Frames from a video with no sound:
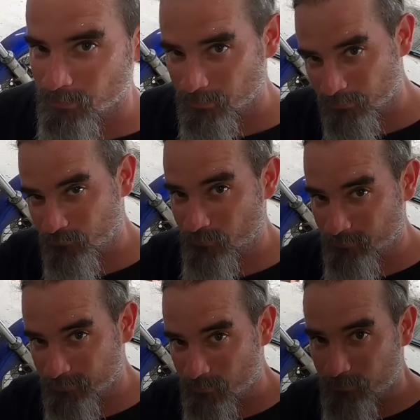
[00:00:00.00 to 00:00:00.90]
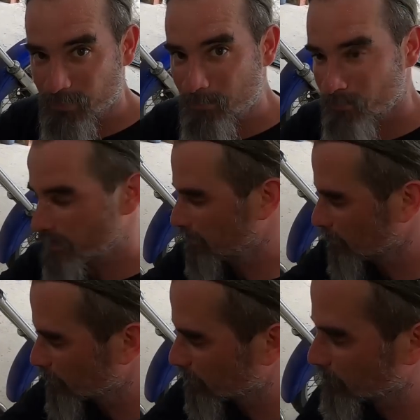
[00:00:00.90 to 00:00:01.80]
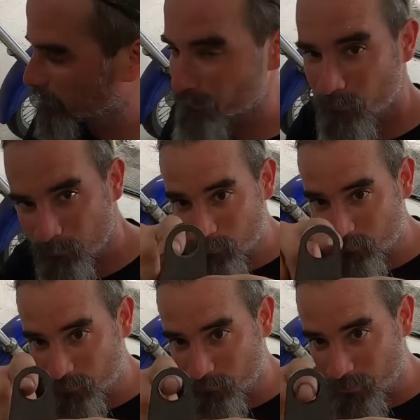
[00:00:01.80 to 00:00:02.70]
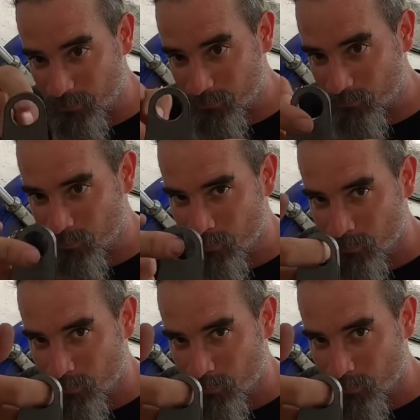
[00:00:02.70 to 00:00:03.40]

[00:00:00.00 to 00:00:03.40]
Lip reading: and it's going to sit on top of that. And there's going to be a little bushing right here,